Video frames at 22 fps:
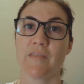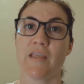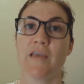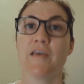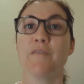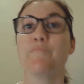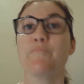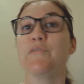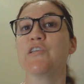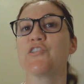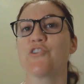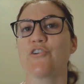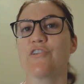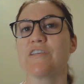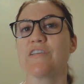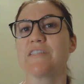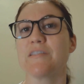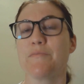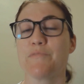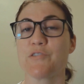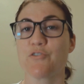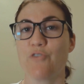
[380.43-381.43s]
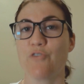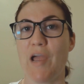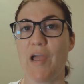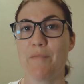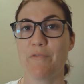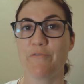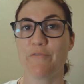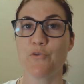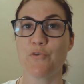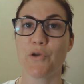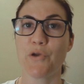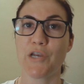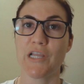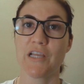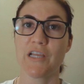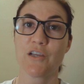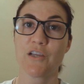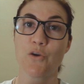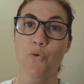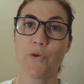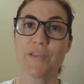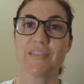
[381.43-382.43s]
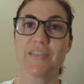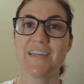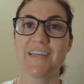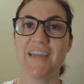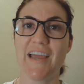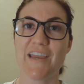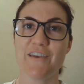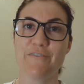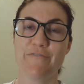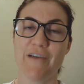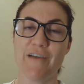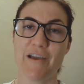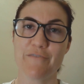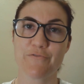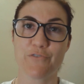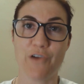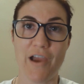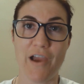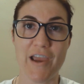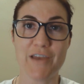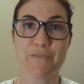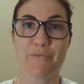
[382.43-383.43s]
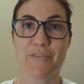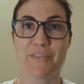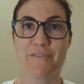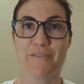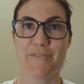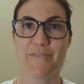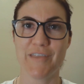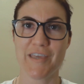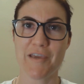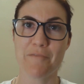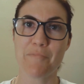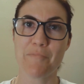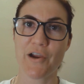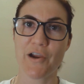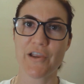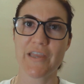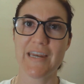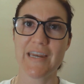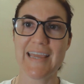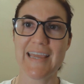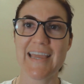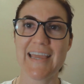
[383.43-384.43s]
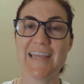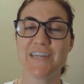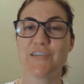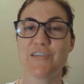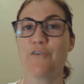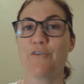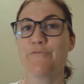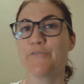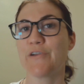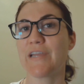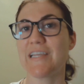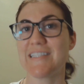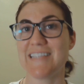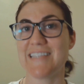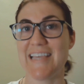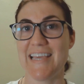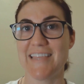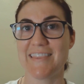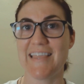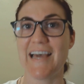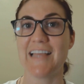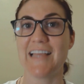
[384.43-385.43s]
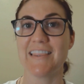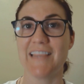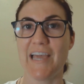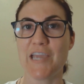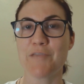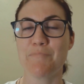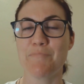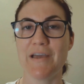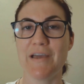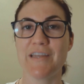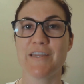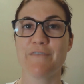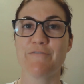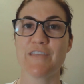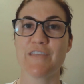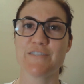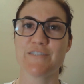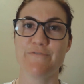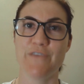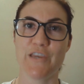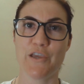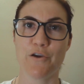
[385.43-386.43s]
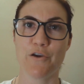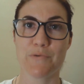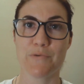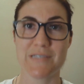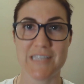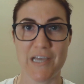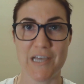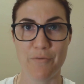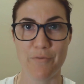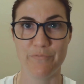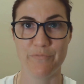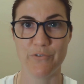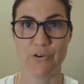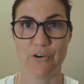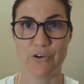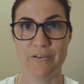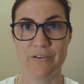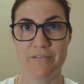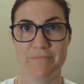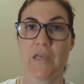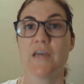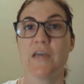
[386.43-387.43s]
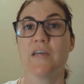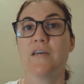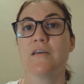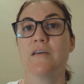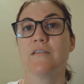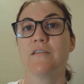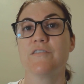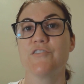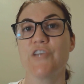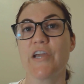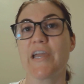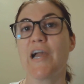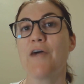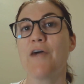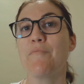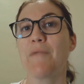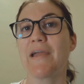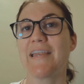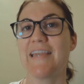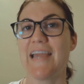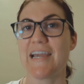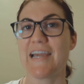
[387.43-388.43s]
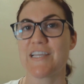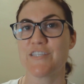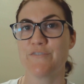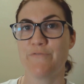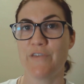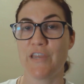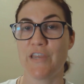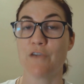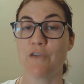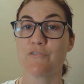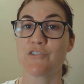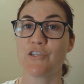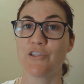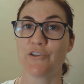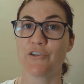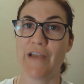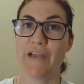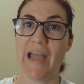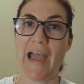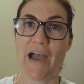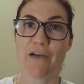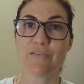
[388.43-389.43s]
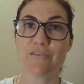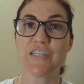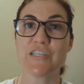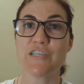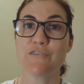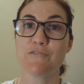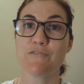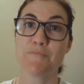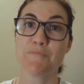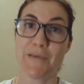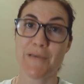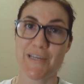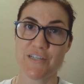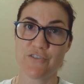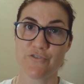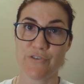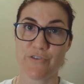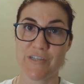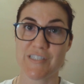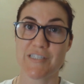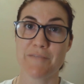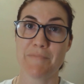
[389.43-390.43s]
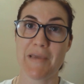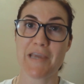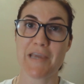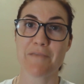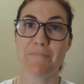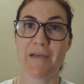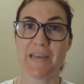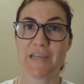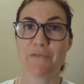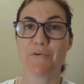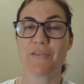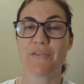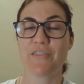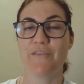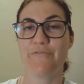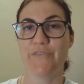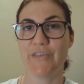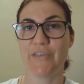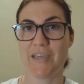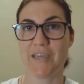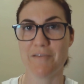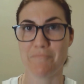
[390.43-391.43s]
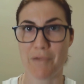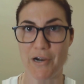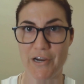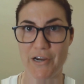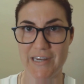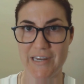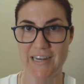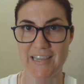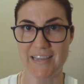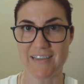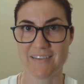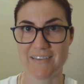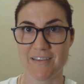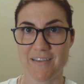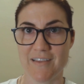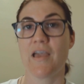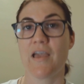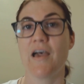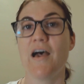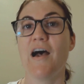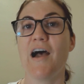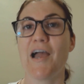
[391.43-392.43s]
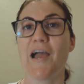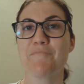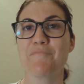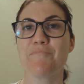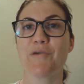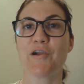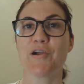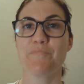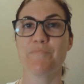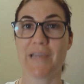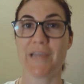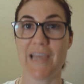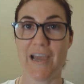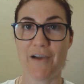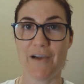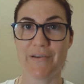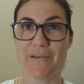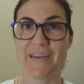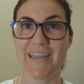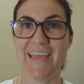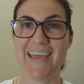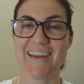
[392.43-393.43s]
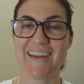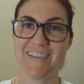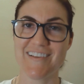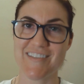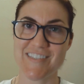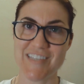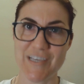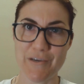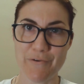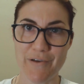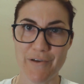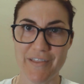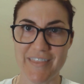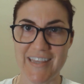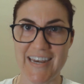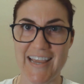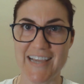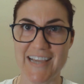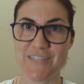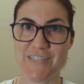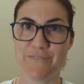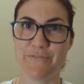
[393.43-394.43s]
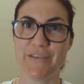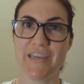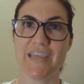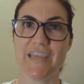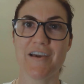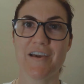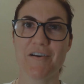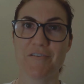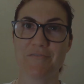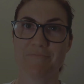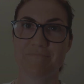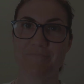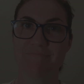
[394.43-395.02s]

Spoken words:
Be sure to subscribe if you want to quit the 9-to-5 grind with affiliate marketing, and don't forget to hit that like button if this video was helpful. Check out my next video to learn how to use Pinterest to make money with affiliate marketing. I'm Barb McGowan, and I'll see you on the next video.